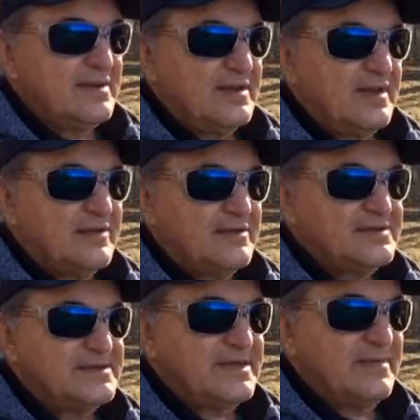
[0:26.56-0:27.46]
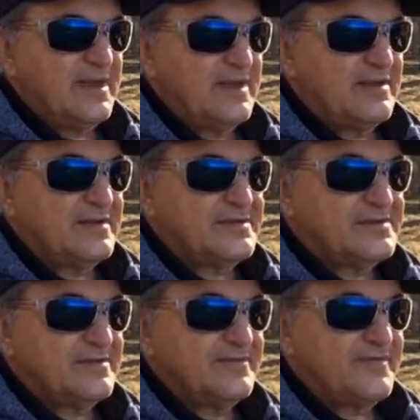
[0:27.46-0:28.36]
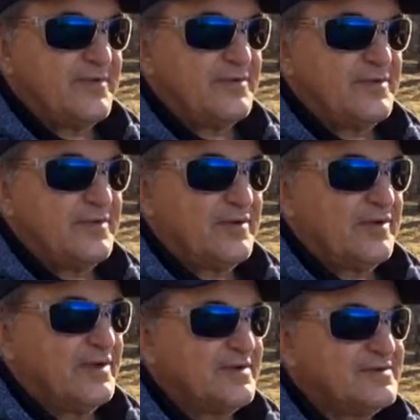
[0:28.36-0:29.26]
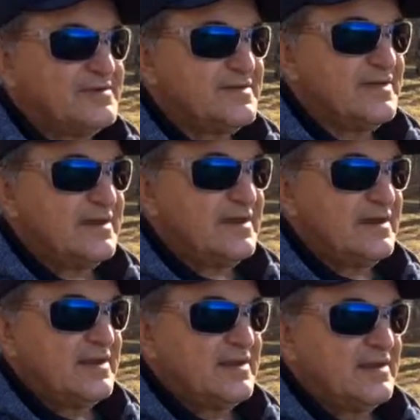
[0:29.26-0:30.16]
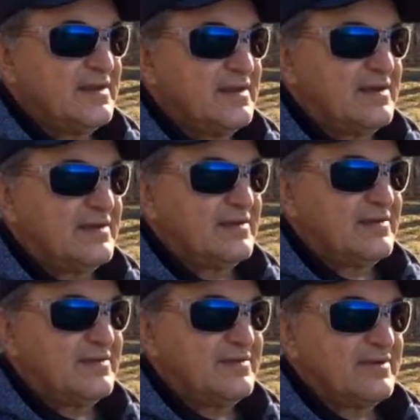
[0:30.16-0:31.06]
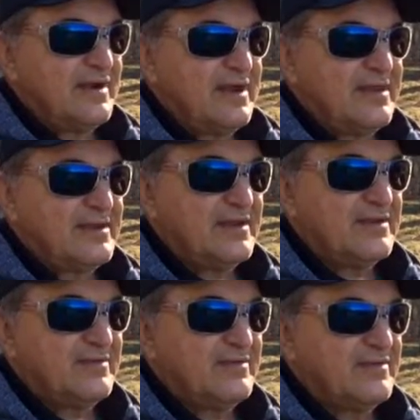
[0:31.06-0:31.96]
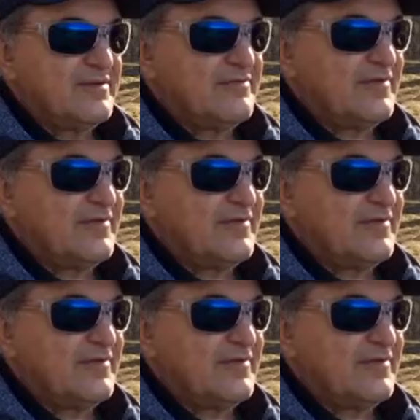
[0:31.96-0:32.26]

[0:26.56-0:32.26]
letters, emails, or phone calls, or anything.